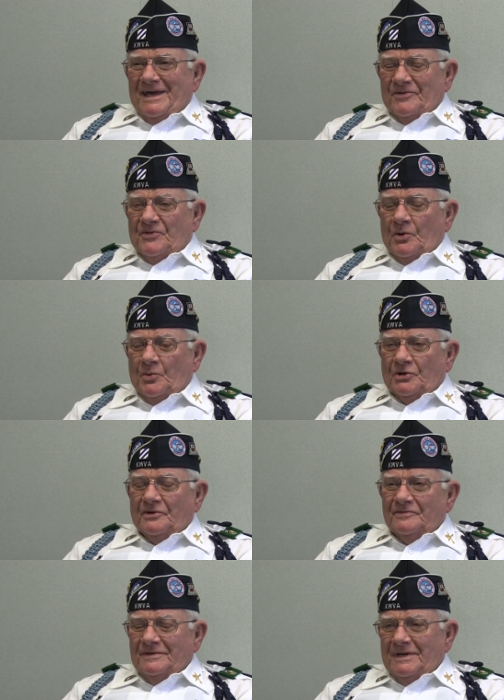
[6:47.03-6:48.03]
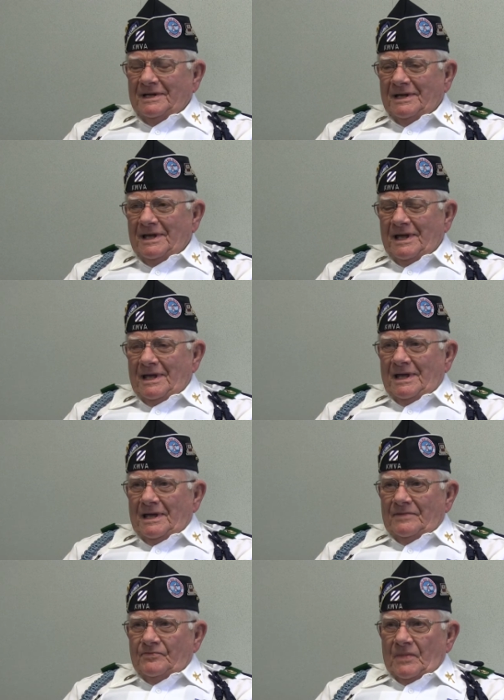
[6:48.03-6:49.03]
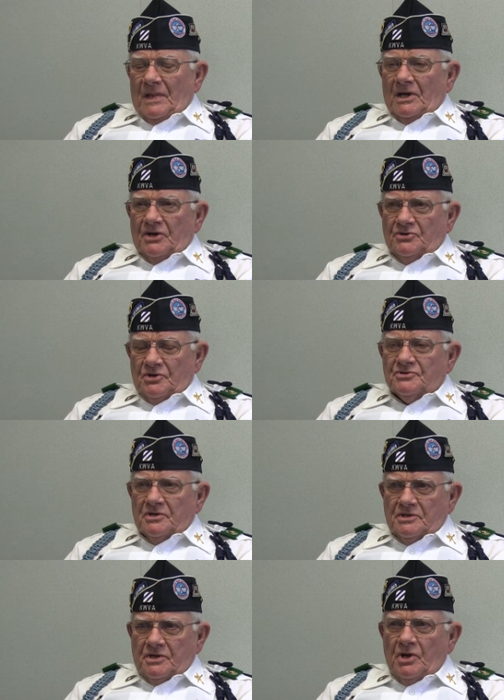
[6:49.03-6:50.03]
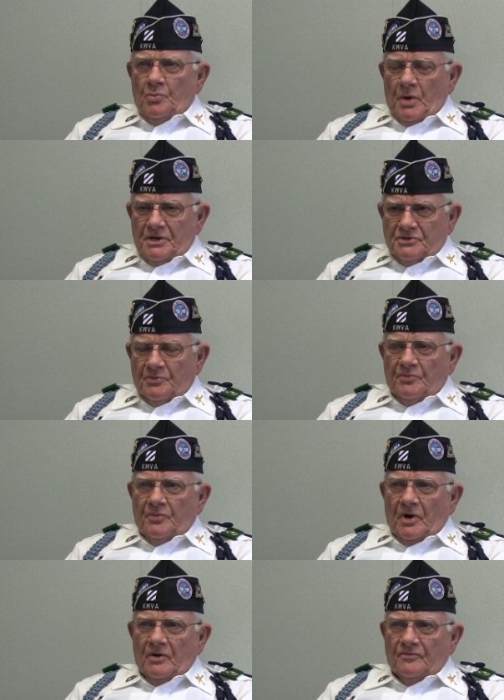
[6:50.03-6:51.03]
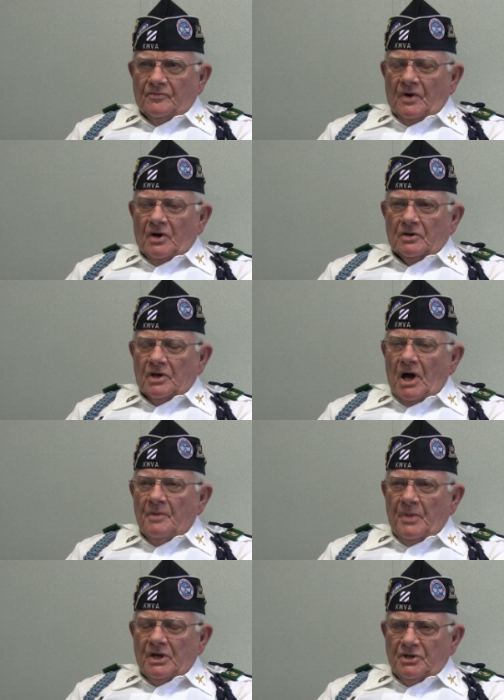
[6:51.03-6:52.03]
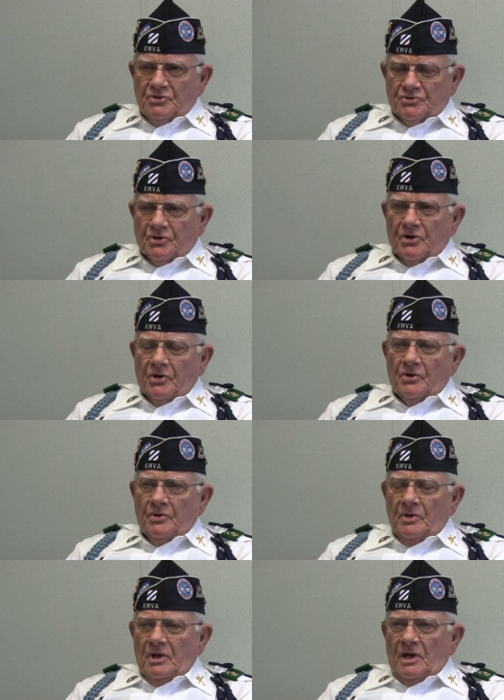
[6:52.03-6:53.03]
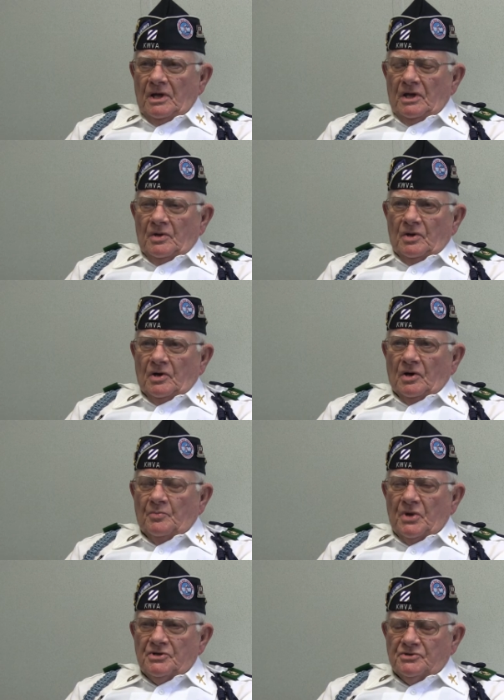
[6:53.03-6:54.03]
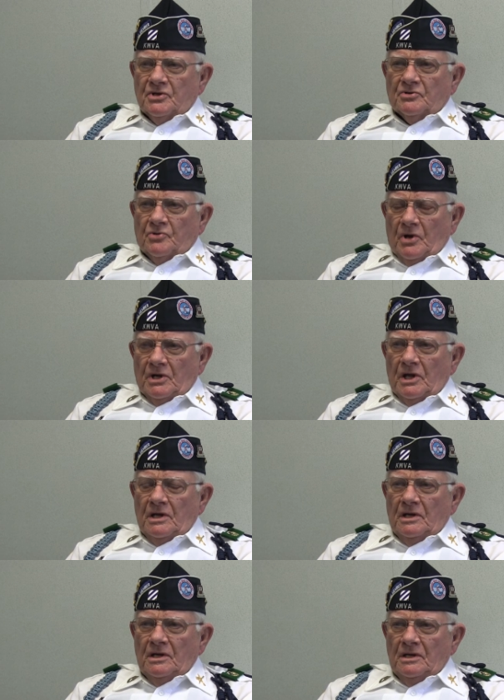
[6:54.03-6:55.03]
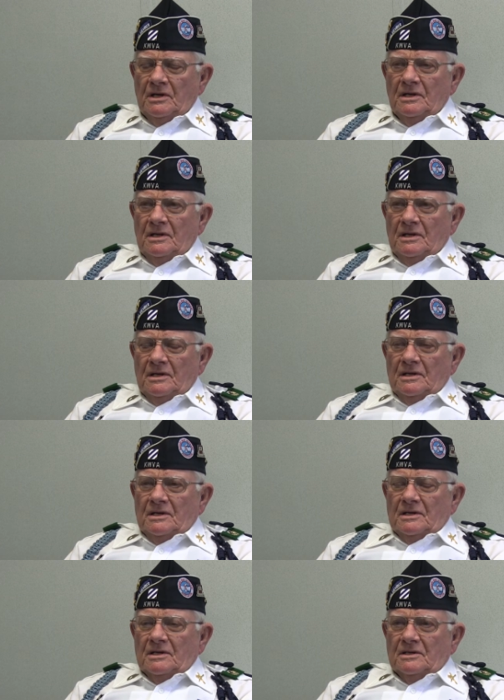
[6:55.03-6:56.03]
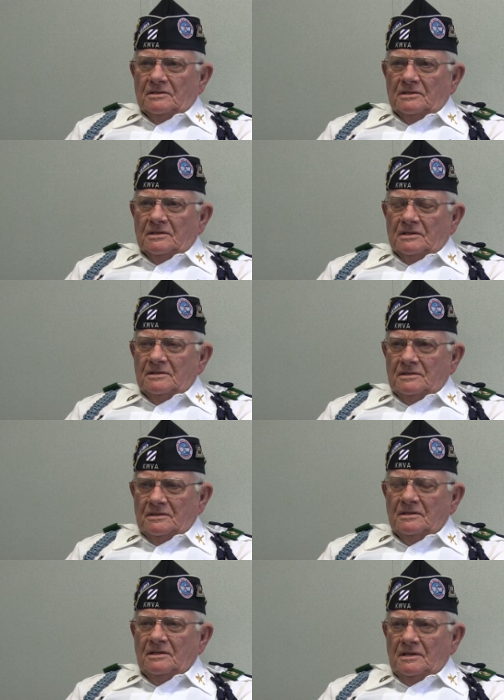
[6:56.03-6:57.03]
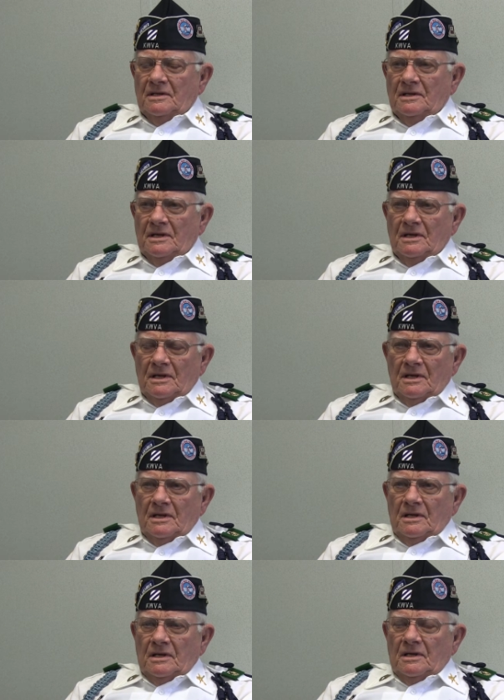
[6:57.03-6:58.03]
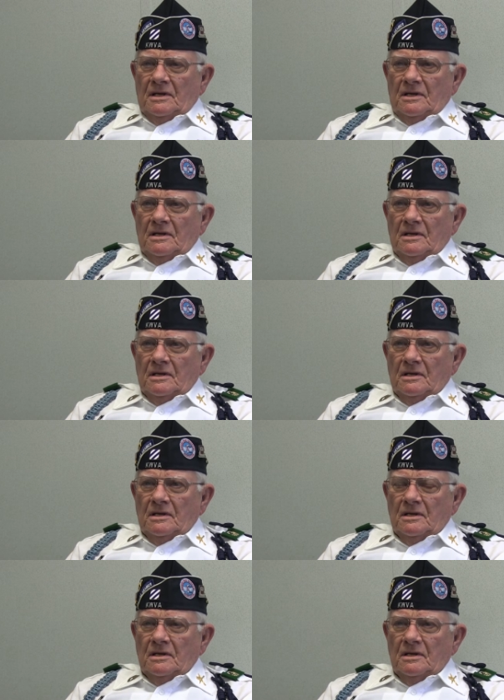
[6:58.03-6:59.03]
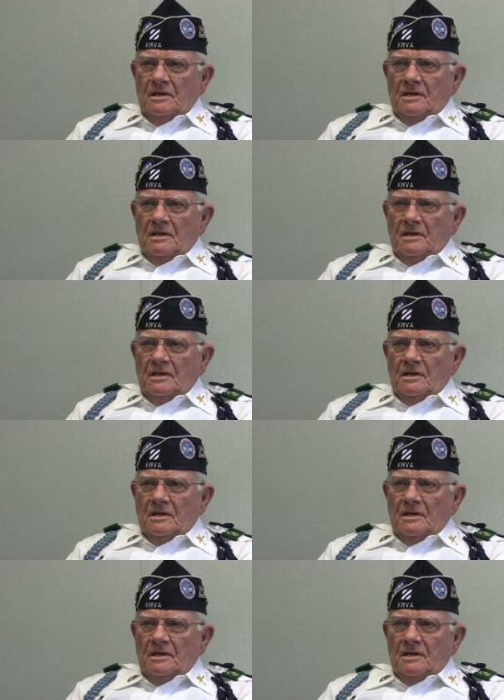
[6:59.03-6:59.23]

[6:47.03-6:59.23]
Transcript: if they would've. And I took 16 weeks of, of uh, combat engineer uh, basic training. And uh, what was your expertise, specialty?